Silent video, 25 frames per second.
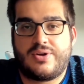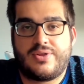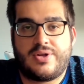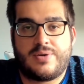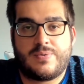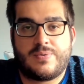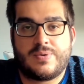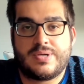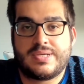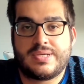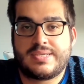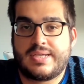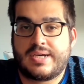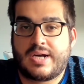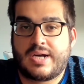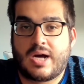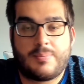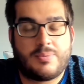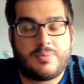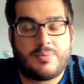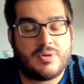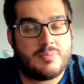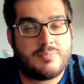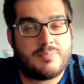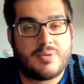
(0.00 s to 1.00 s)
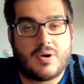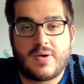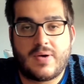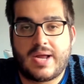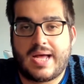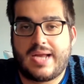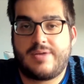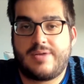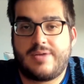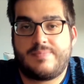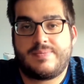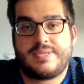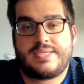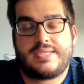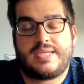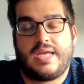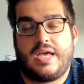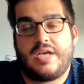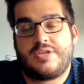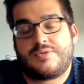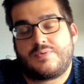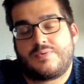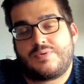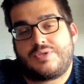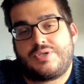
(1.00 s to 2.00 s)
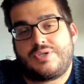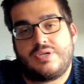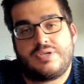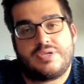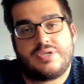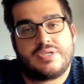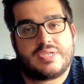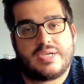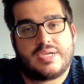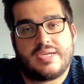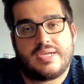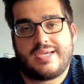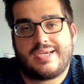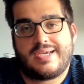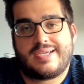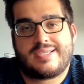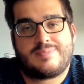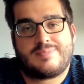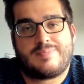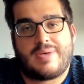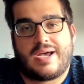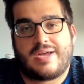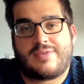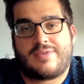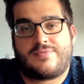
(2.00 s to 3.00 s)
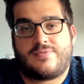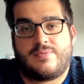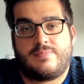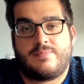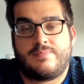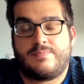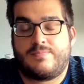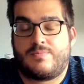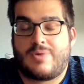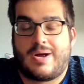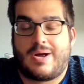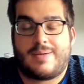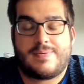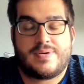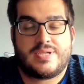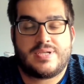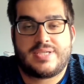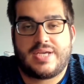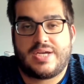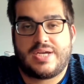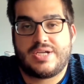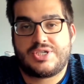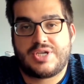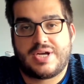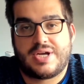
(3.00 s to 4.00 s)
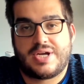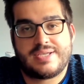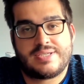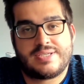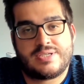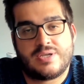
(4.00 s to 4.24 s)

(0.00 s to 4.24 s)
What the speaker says: There was a couple of boneheaded mistakes, which you're just going to expect from Robert Sanchez.